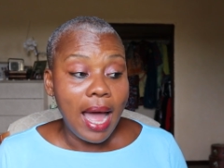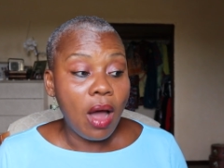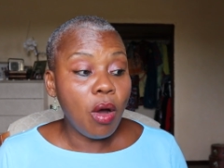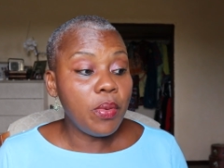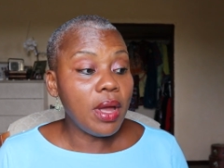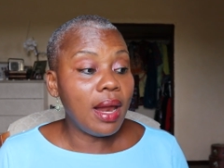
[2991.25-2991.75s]
I
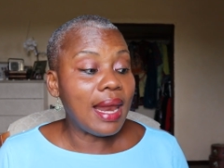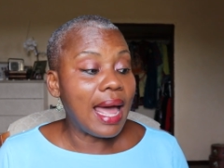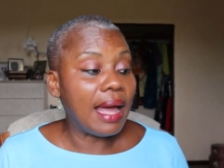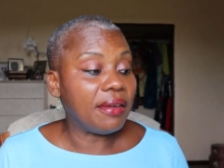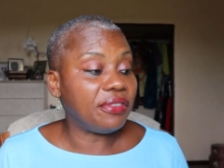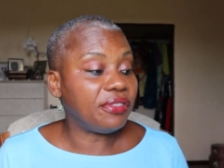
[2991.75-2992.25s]
hope you all
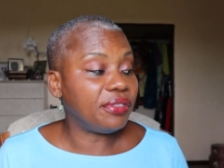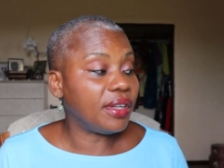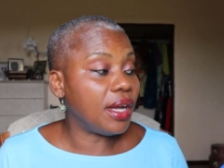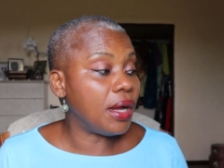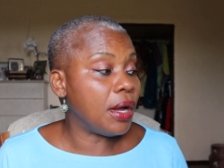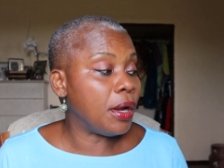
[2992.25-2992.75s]
laugh.
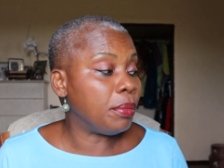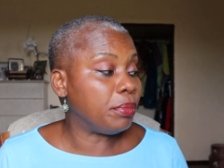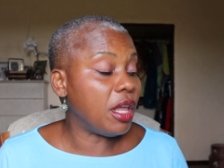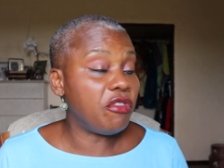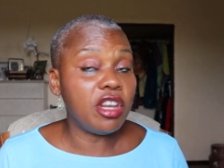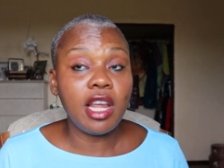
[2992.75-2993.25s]
Um,
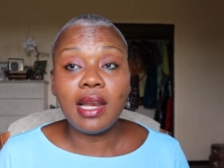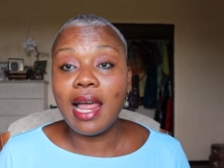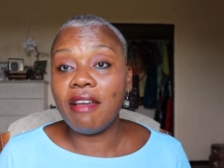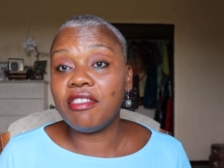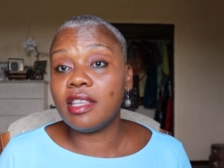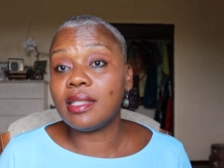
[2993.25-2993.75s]
if you didn't
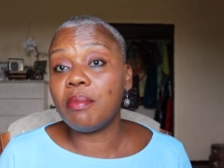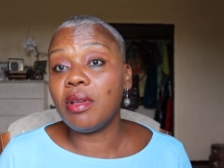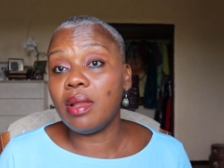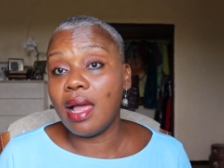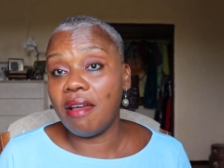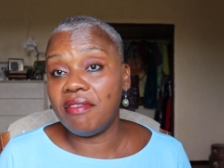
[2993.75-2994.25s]
laugh this time,
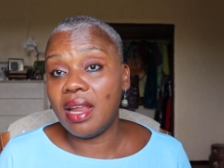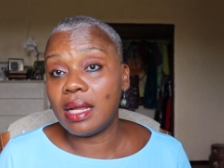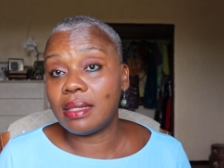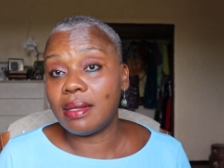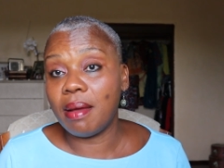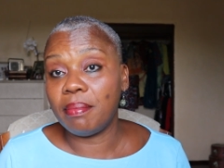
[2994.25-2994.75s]
you'll laugh
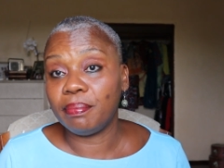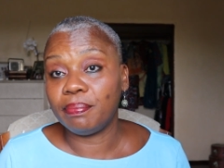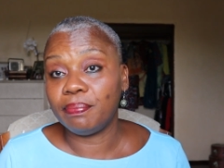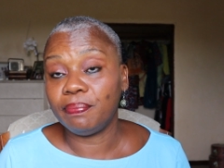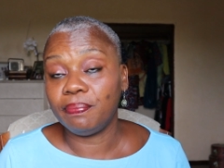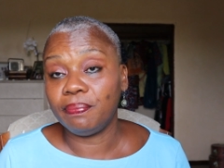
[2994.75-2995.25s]
next time.
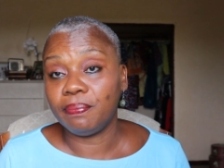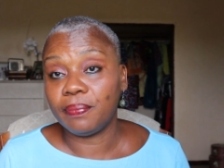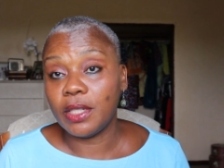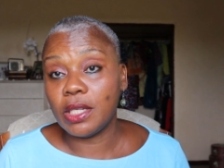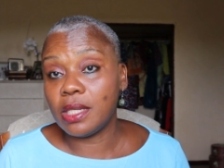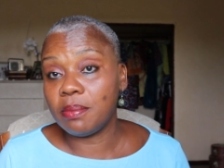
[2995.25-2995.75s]

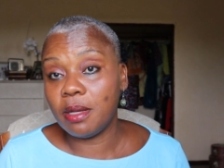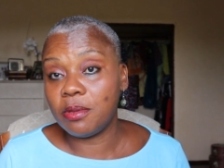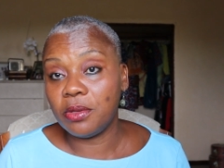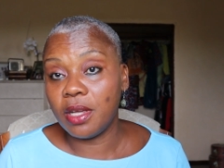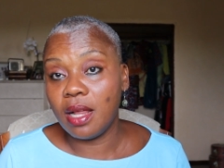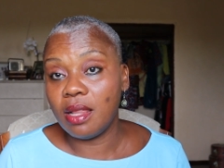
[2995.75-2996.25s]
Because
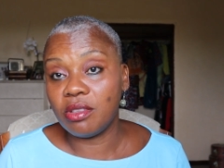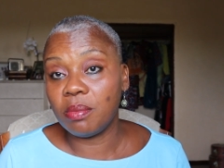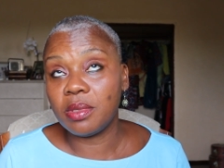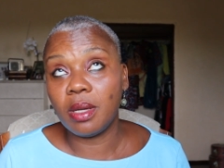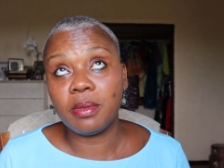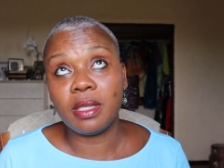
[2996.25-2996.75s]
sometimes you can,
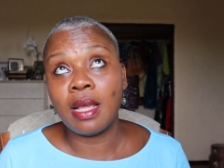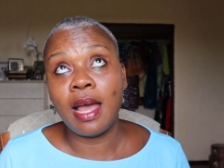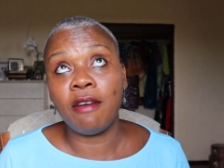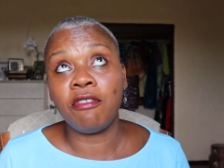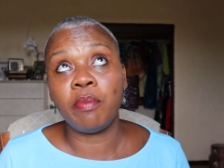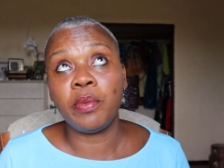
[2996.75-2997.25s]
sometimes it's
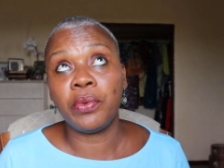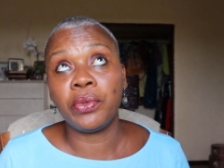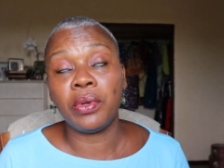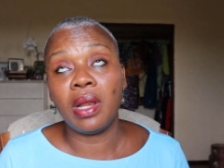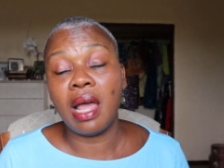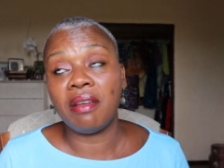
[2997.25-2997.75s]
hard for people
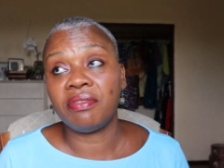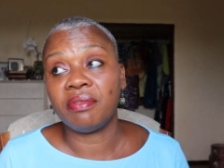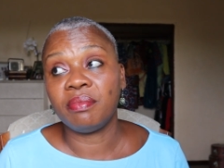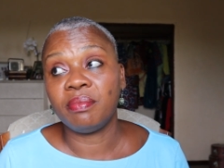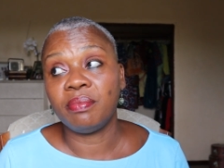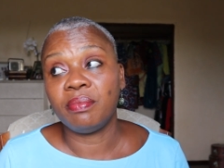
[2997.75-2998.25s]
to laugh.
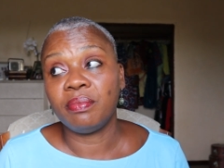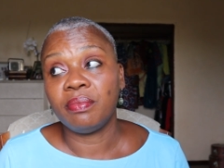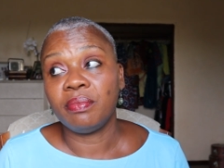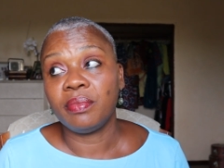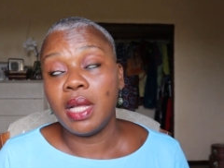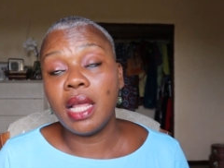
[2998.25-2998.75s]

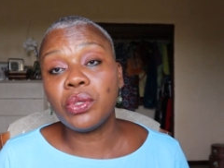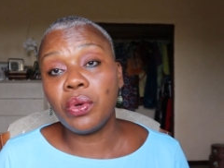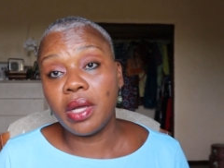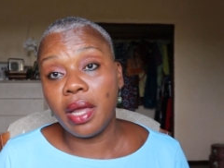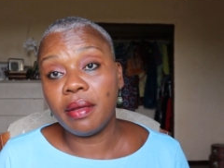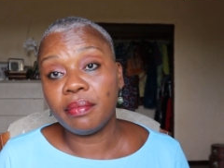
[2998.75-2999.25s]
And it's
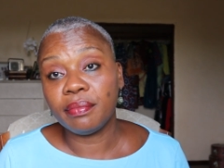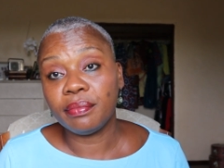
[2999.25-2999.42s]
okay.